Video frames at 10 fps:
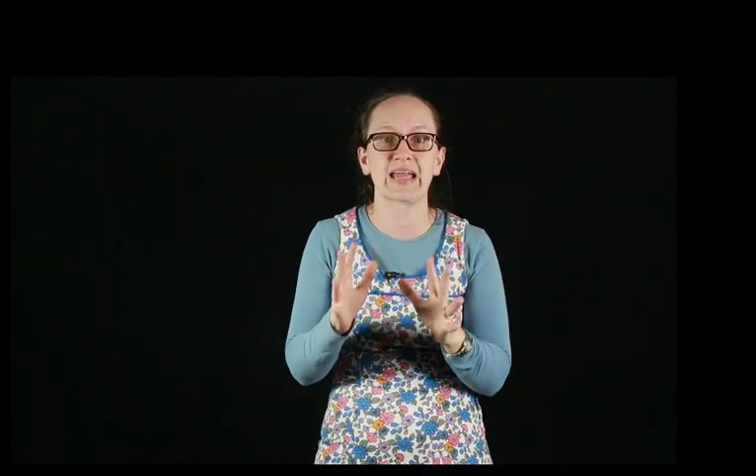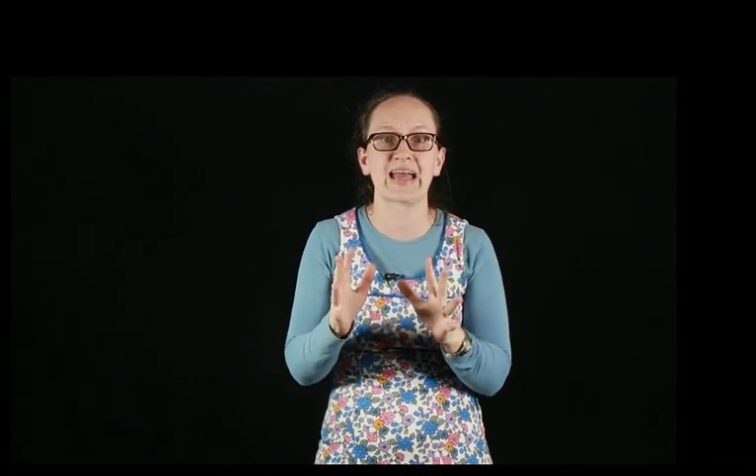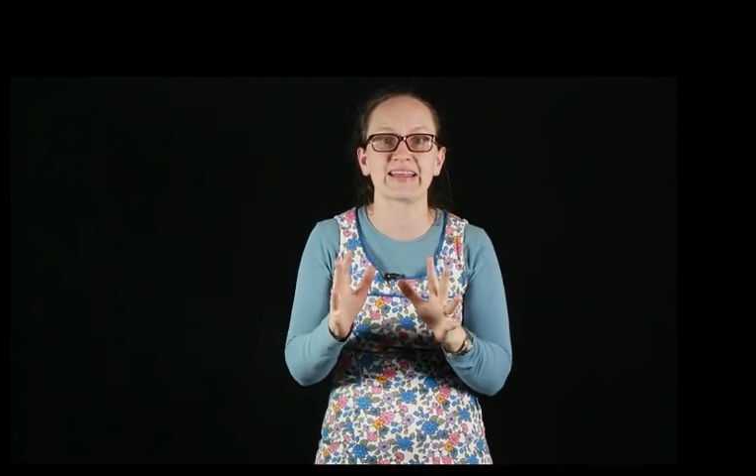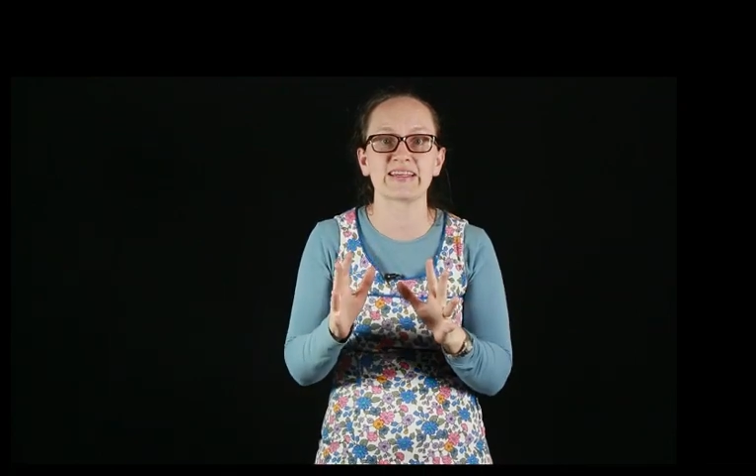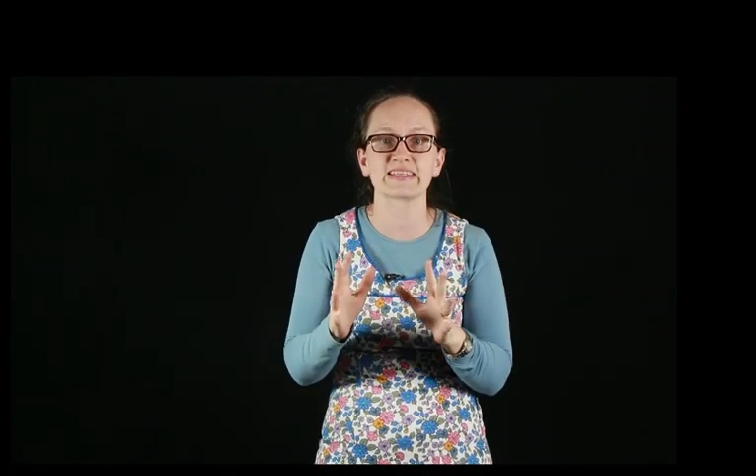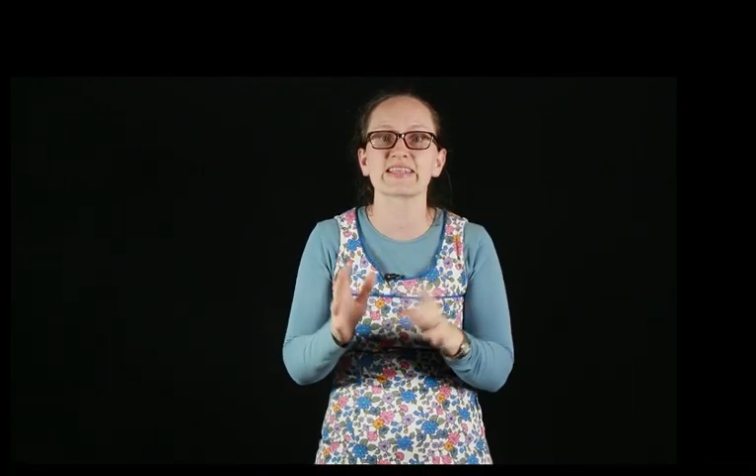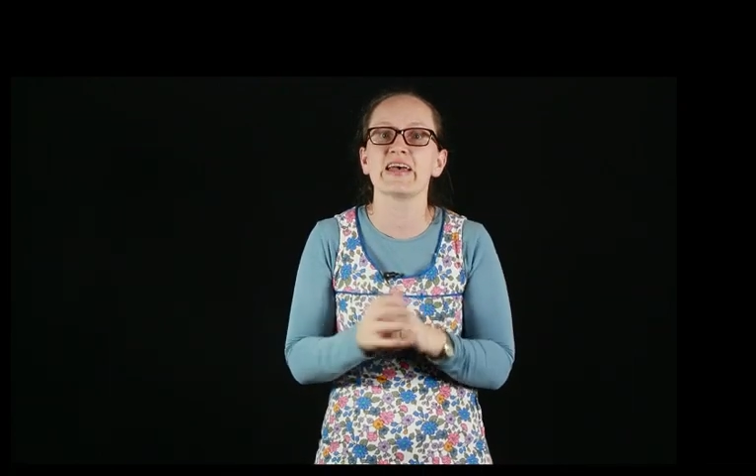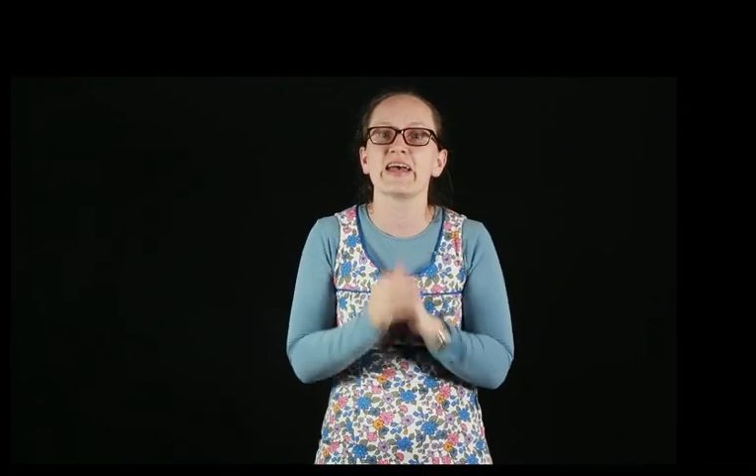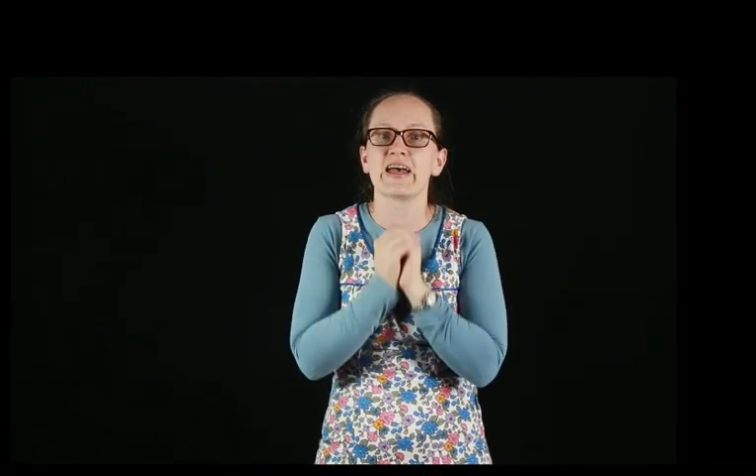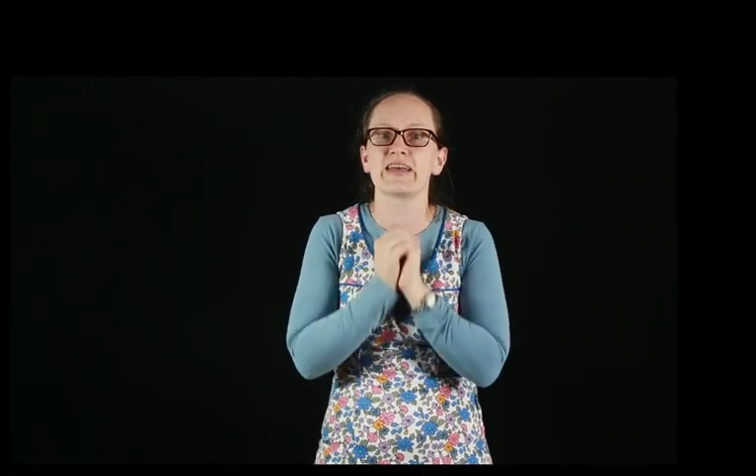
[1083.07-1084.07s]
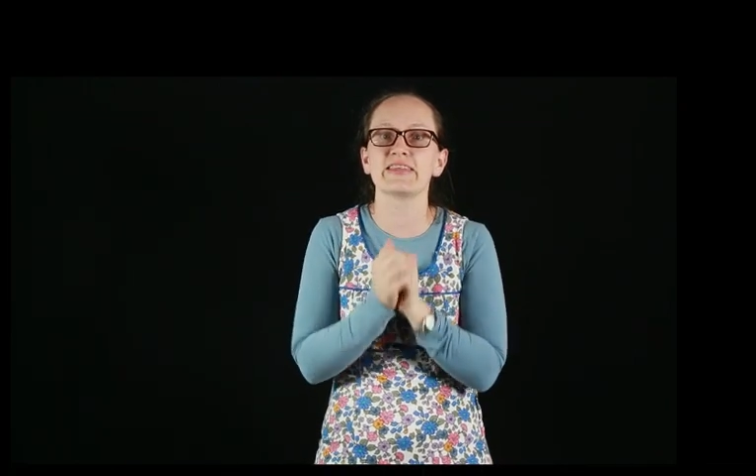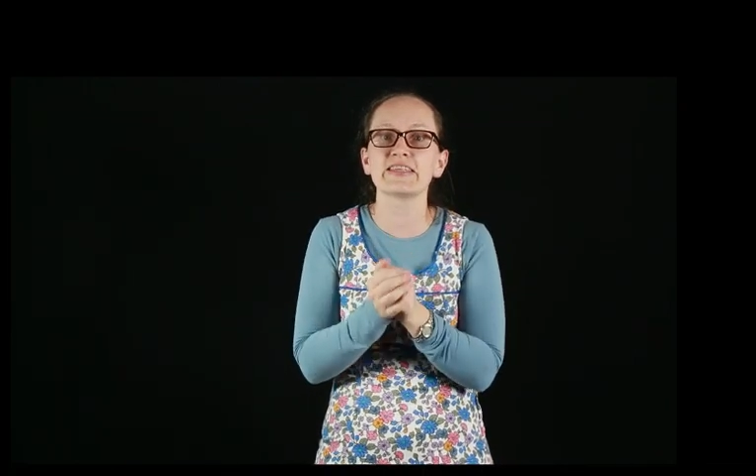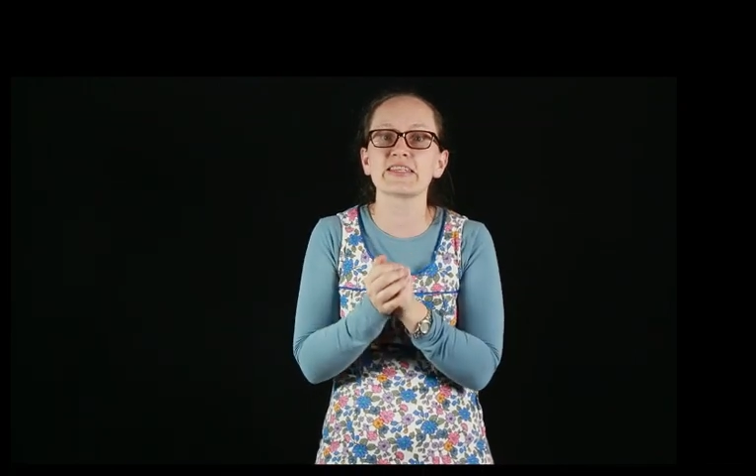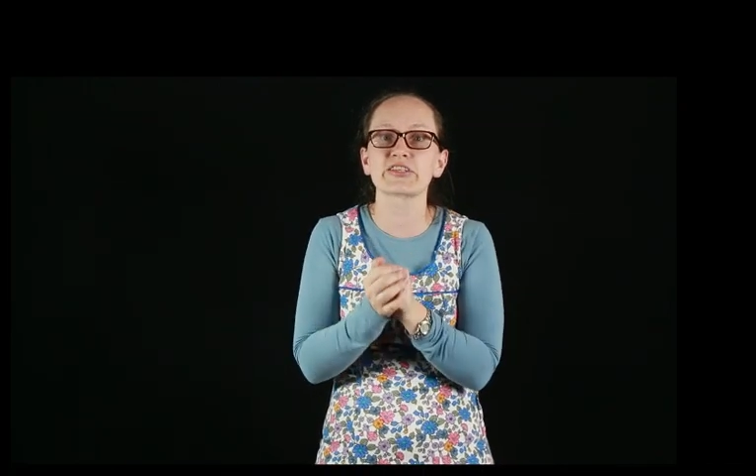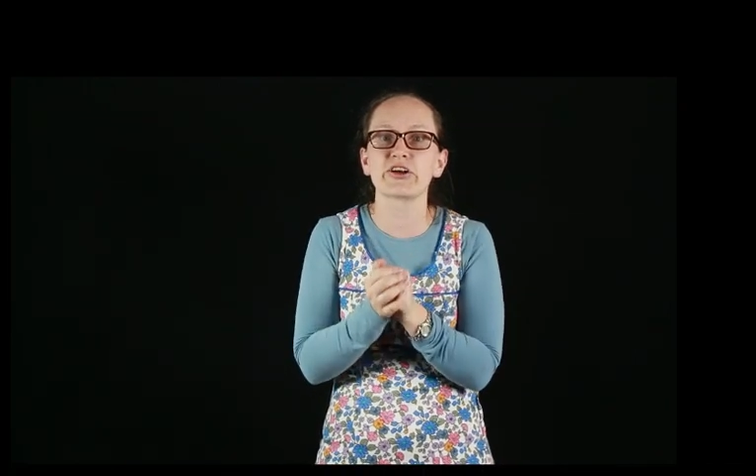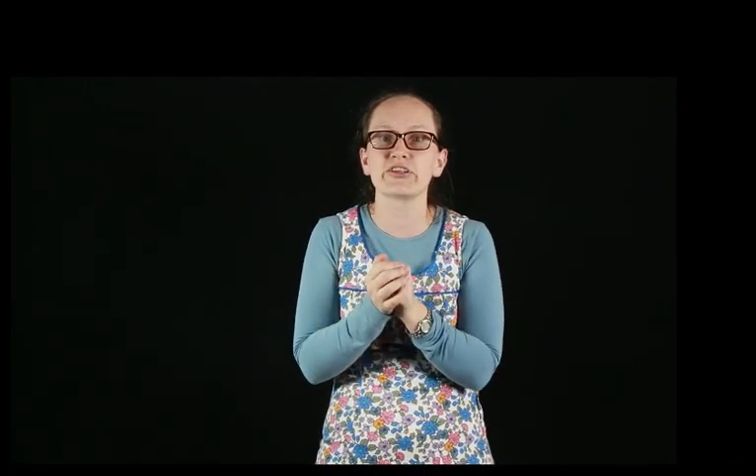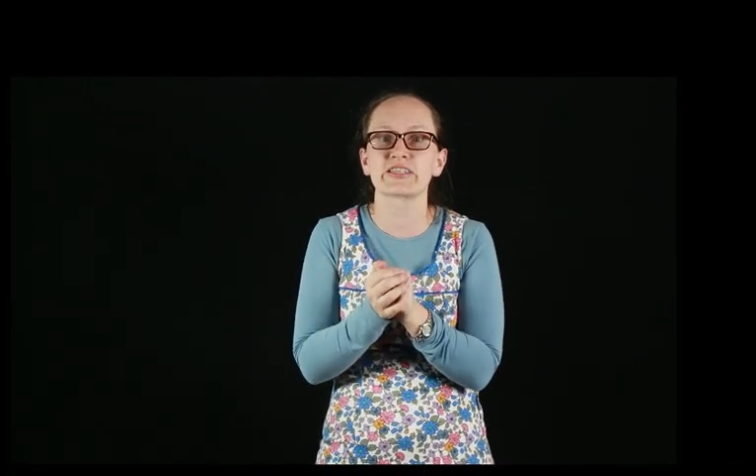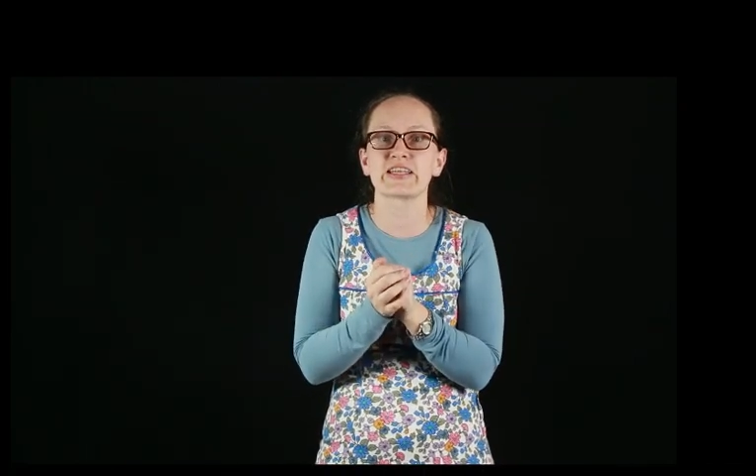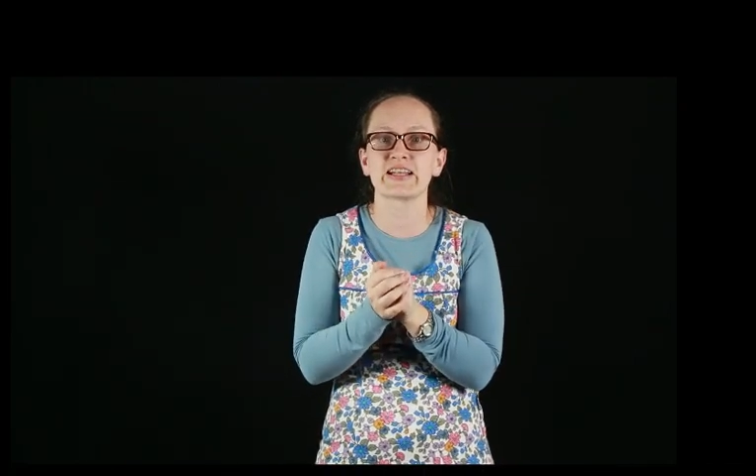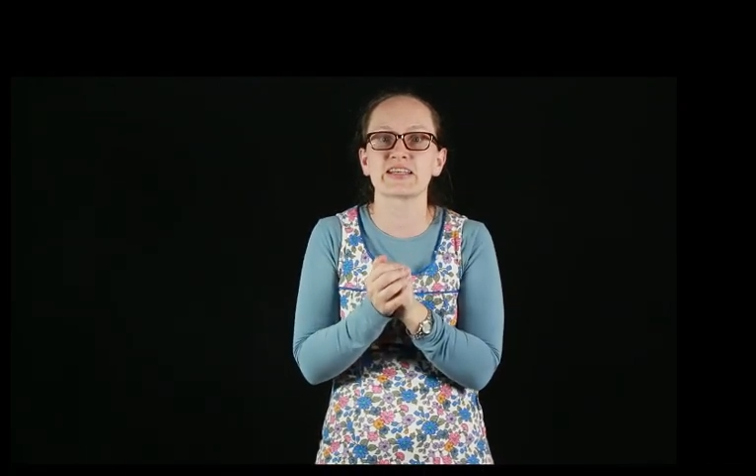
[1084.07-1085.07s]
mechanics. And this is going
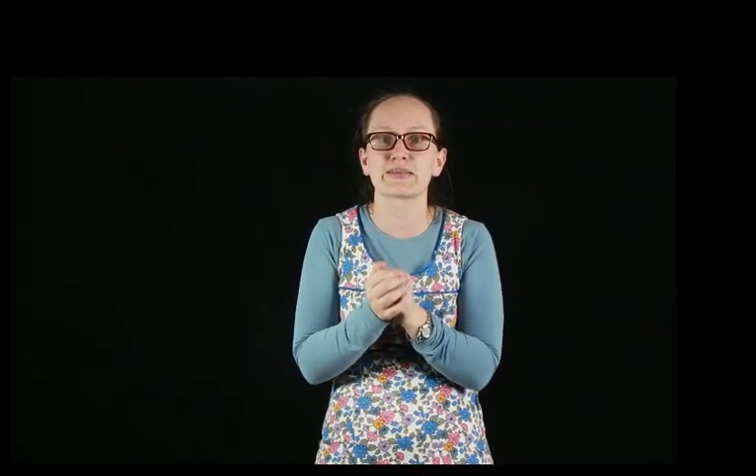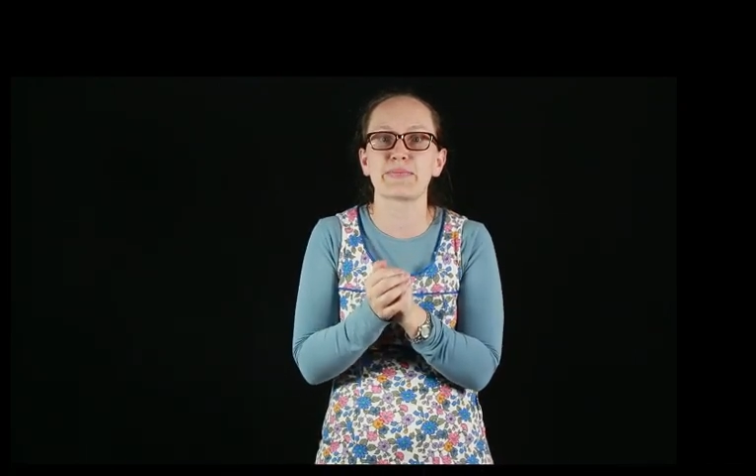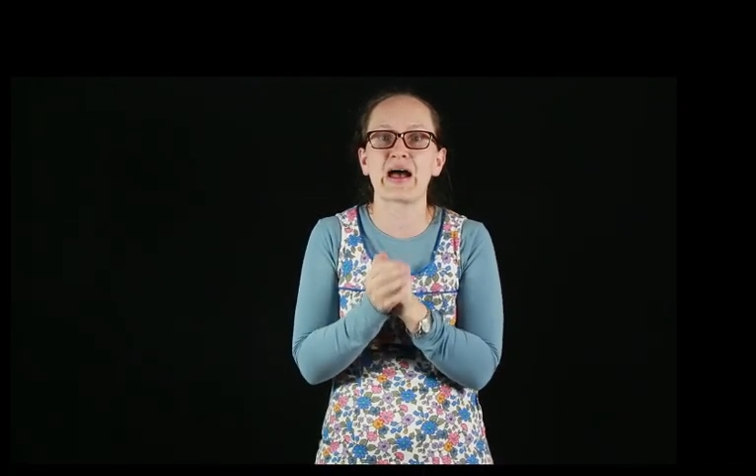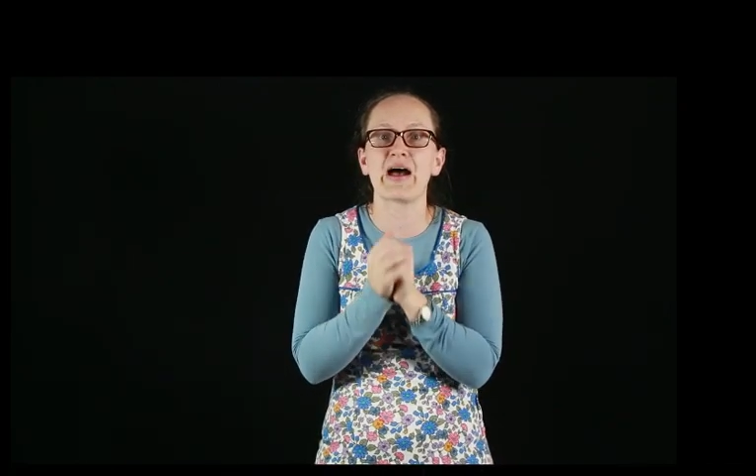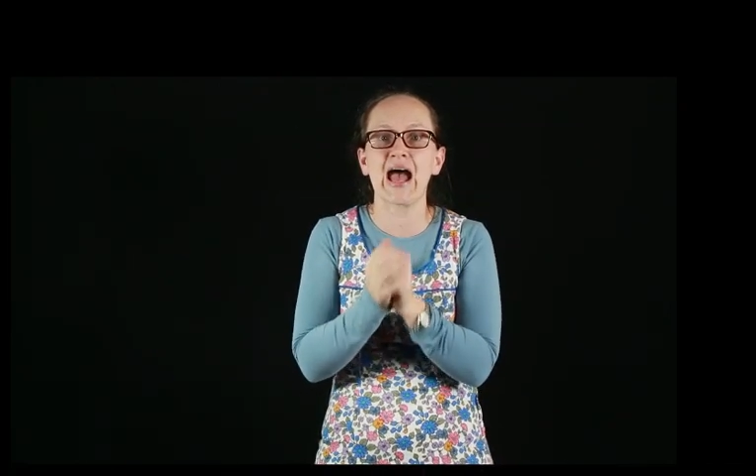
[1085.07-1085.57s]
to tell us about